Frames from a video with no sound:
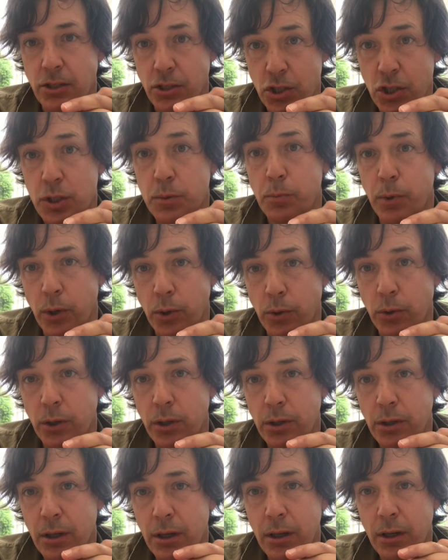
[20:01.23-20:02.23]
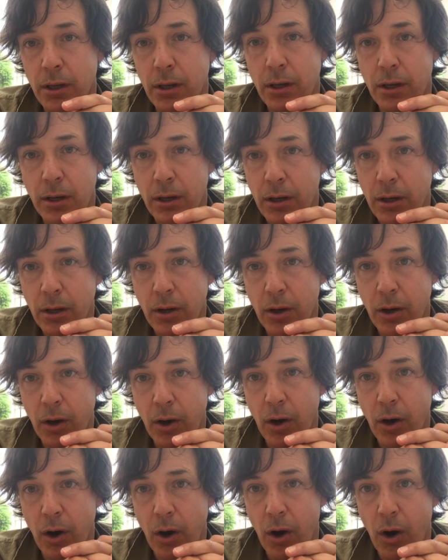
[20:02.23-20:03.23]
that spoke
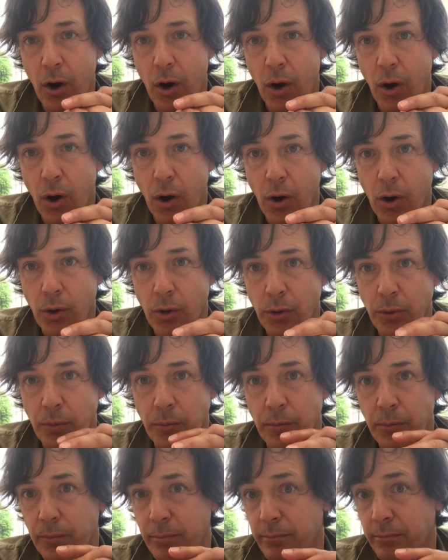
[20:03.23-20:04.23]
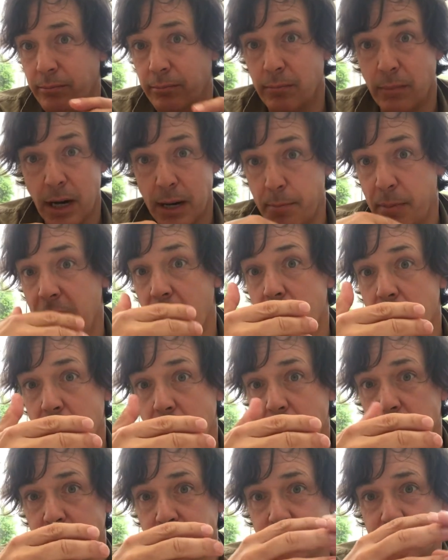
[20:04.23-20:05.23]
on my
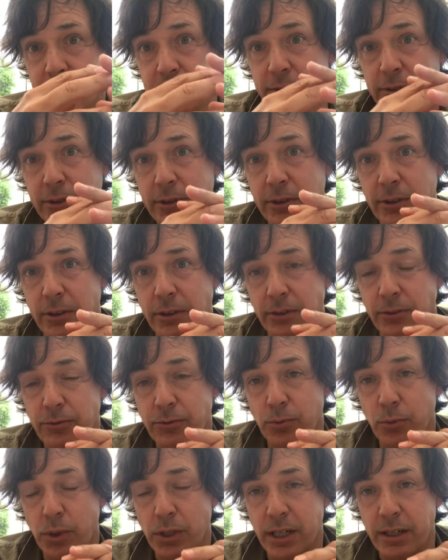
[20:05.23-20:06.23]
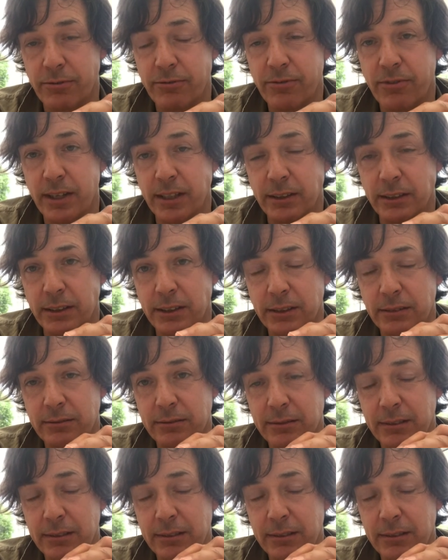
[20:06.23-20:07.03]
behalf of what I felt.